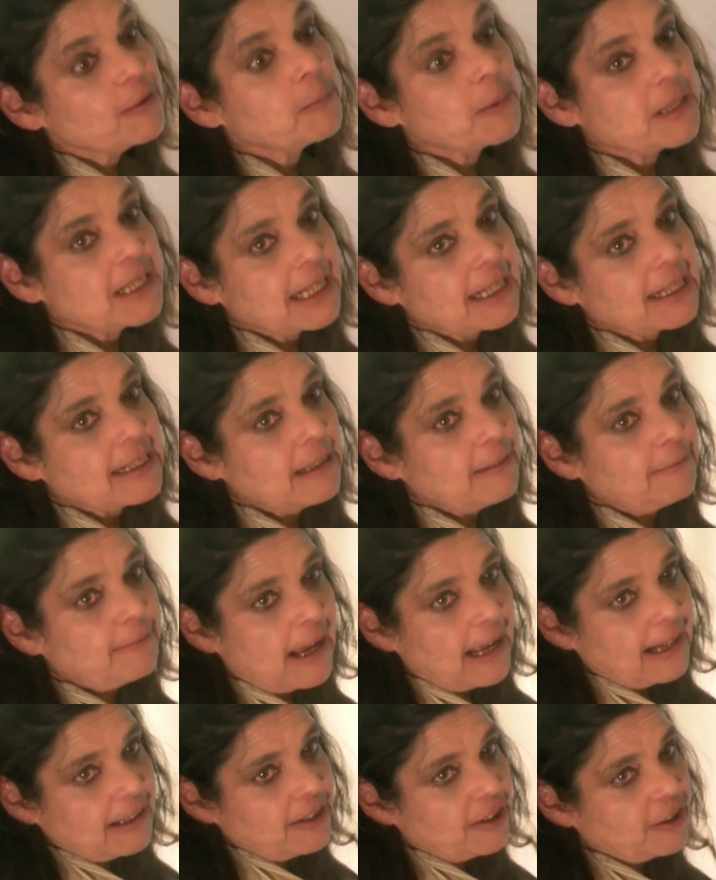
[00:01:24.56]
particular
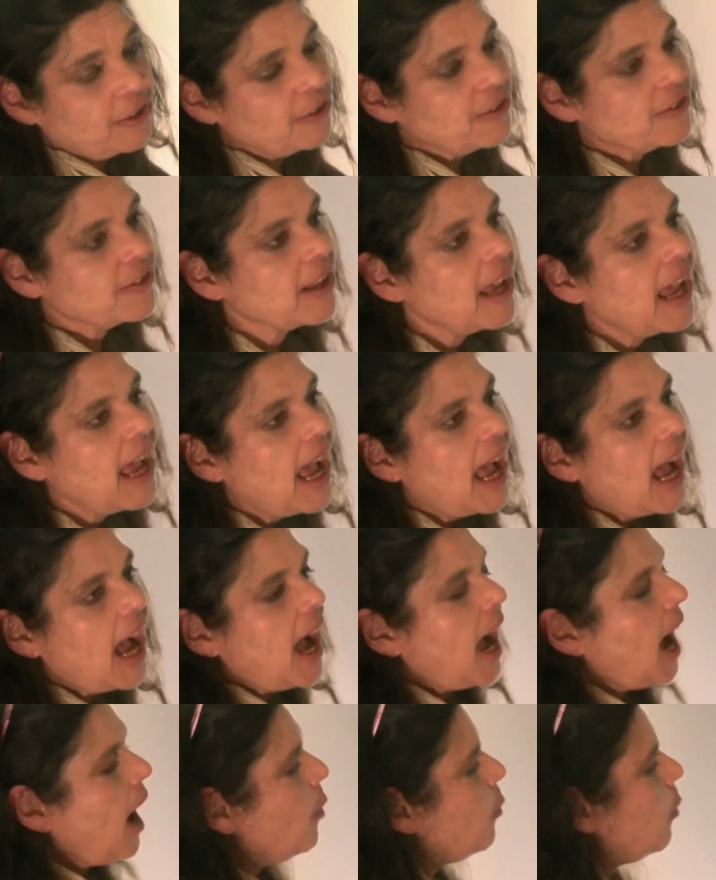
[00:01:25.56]
values.
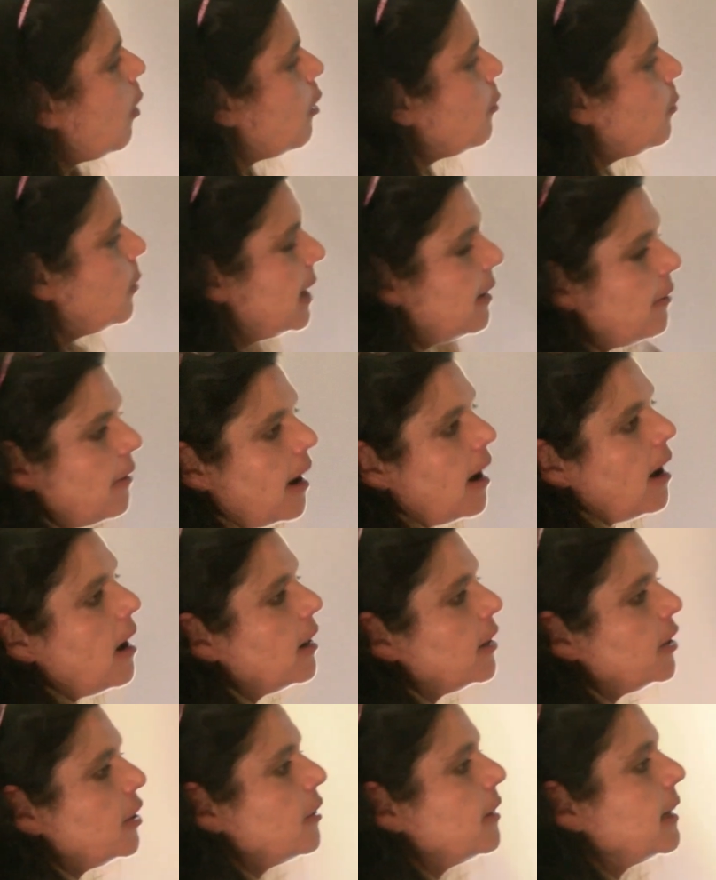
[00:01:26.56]
What we're
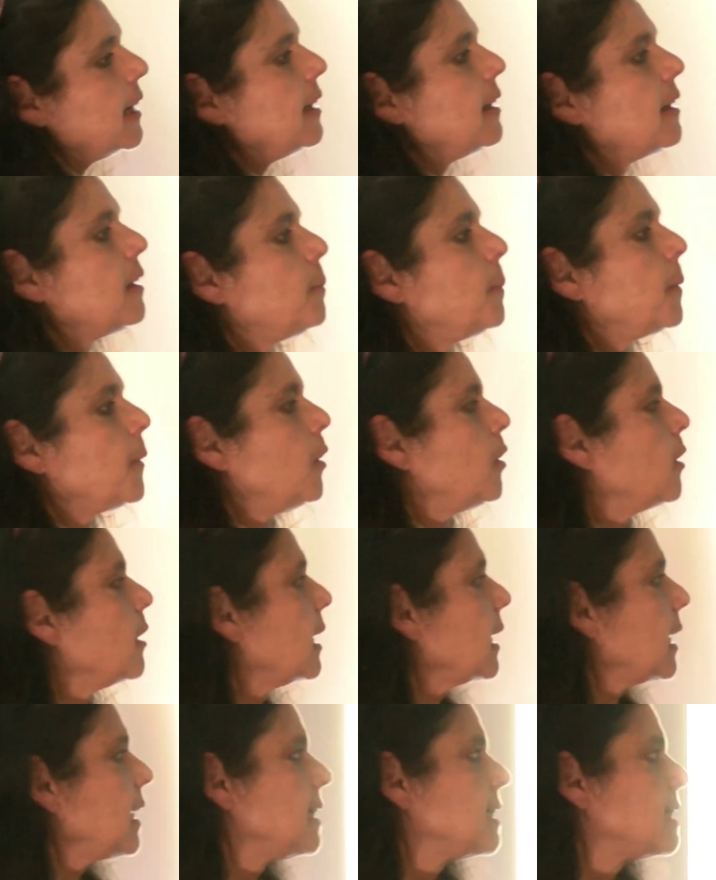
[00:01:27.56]
arguing in the
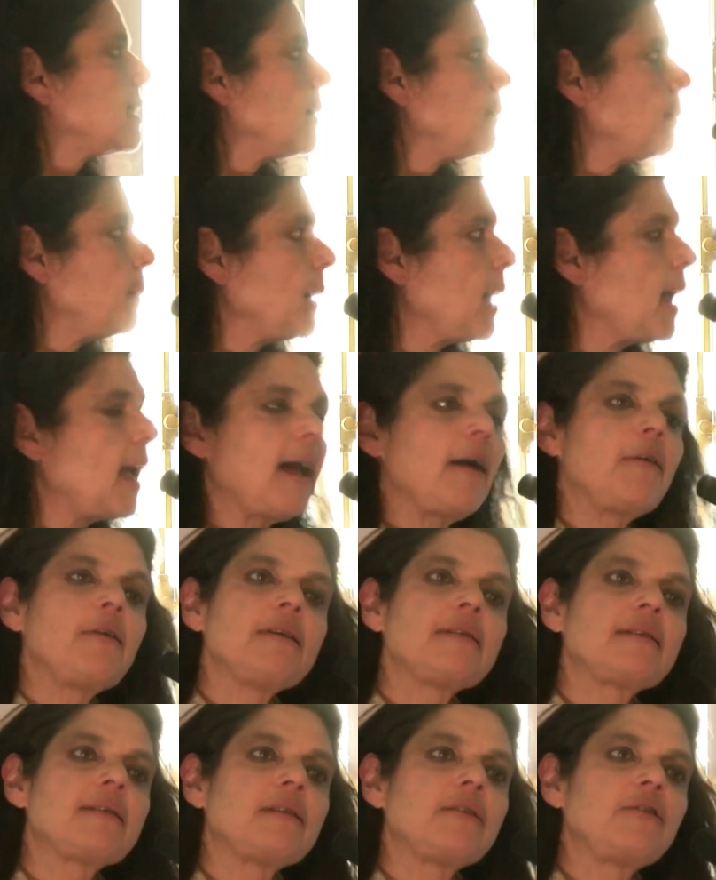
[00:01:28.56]
book is that
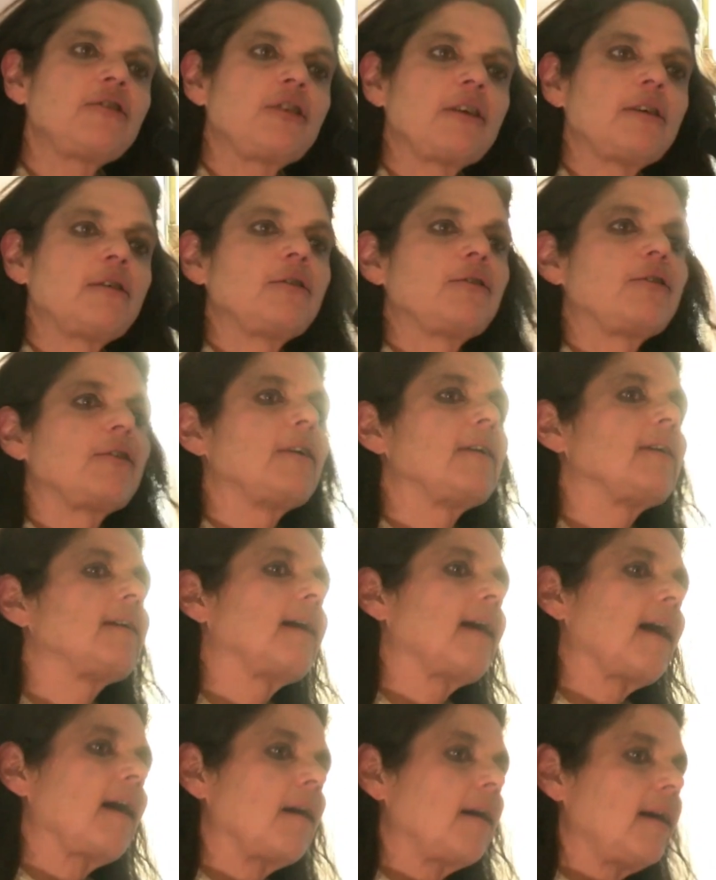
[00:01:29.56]
parents and
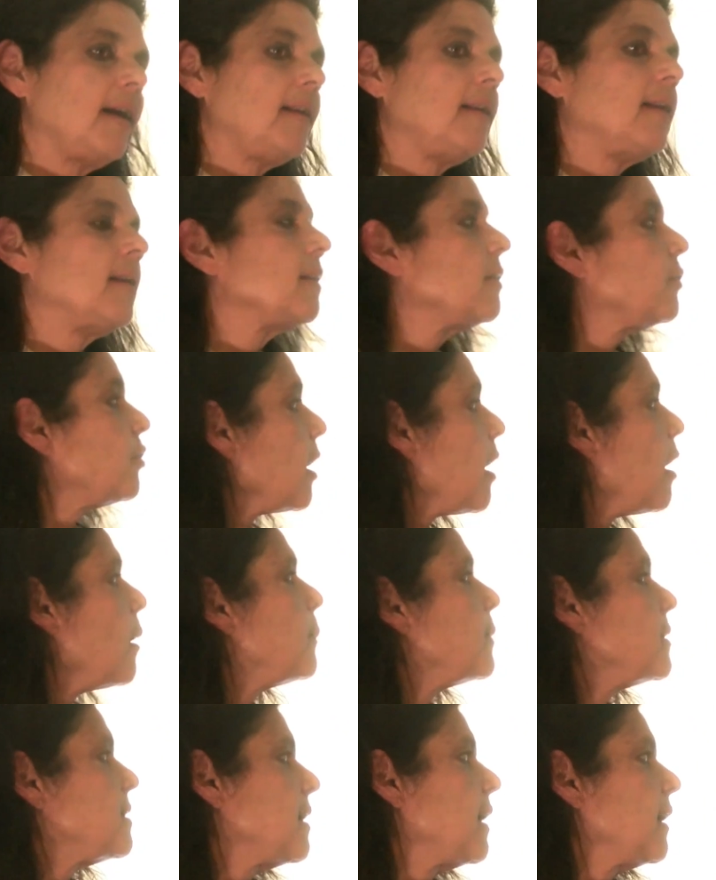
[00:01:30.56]
children in the
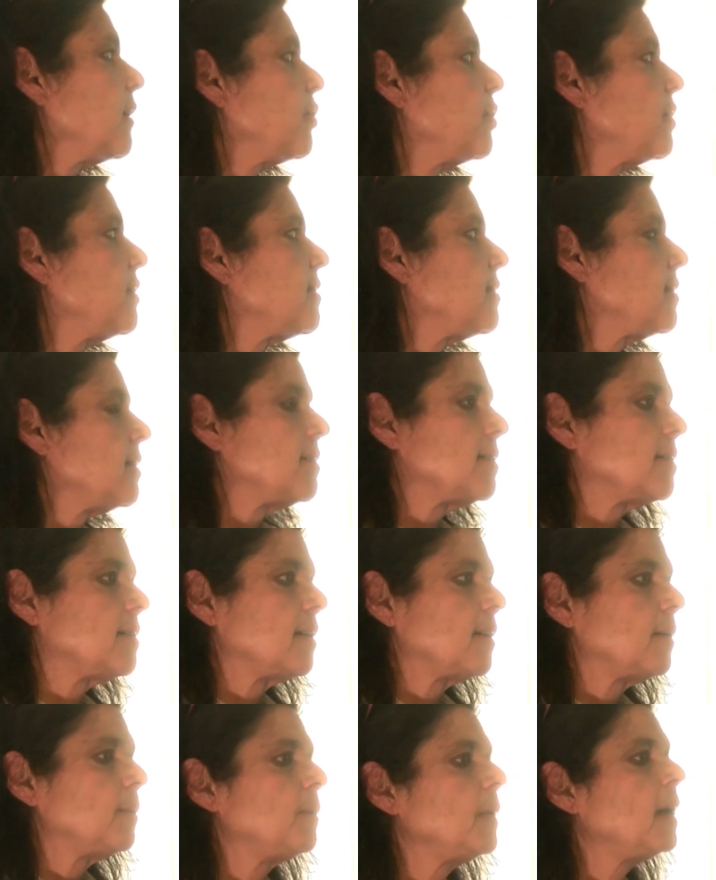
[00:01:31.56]
child protection
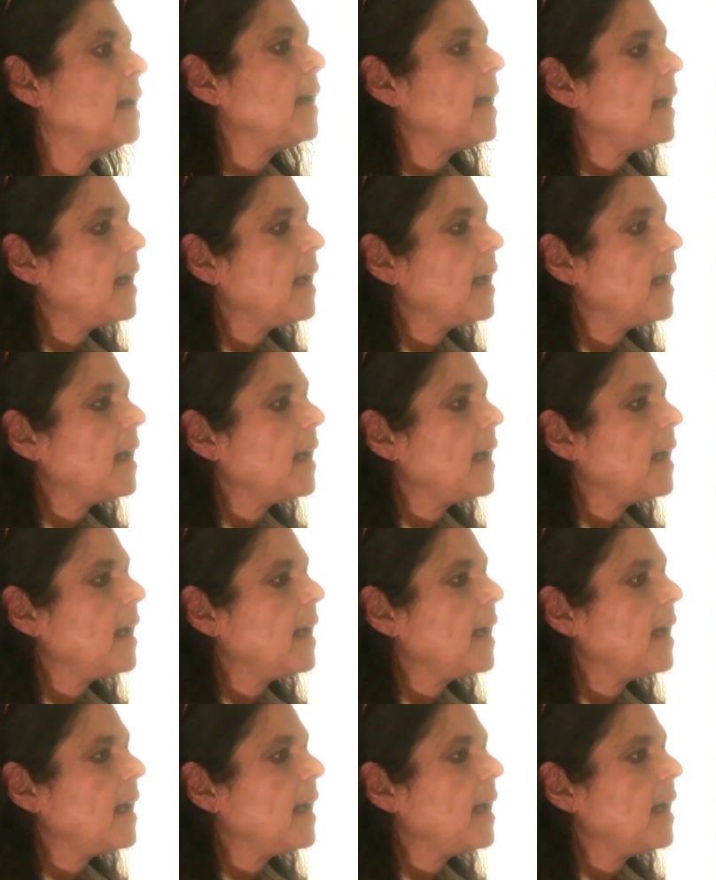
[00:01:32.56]
system